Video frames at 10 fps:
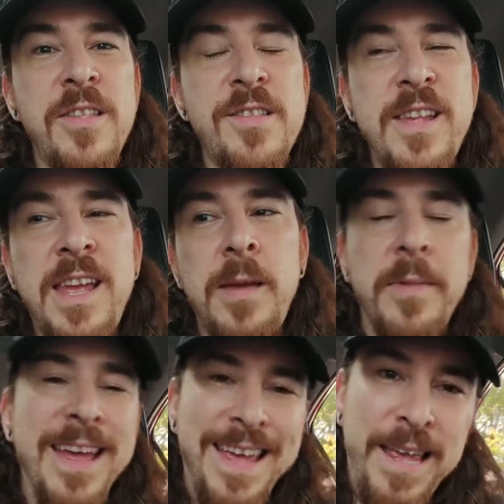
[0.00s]

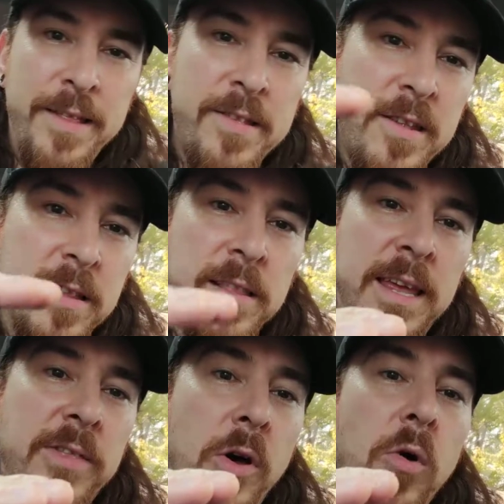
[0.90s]
Steem.
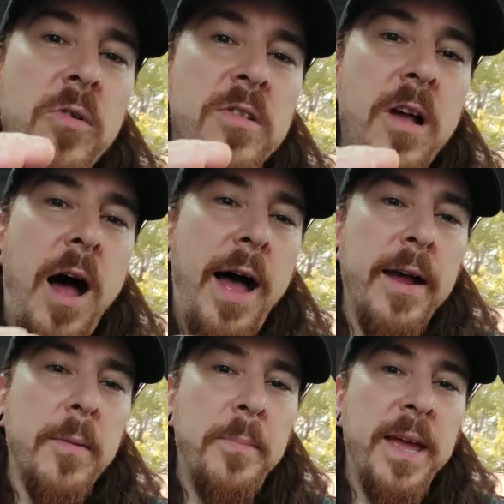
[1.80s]
Instantly, those
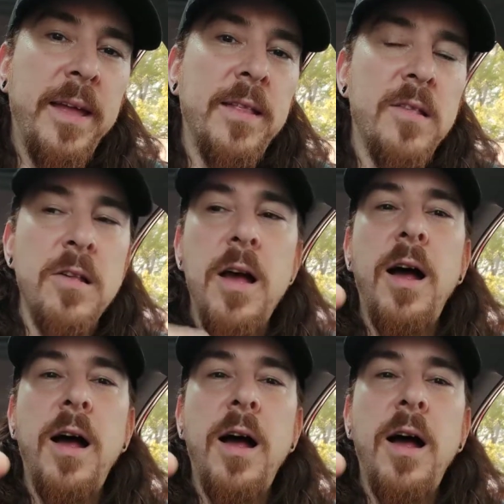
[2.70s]
higher bids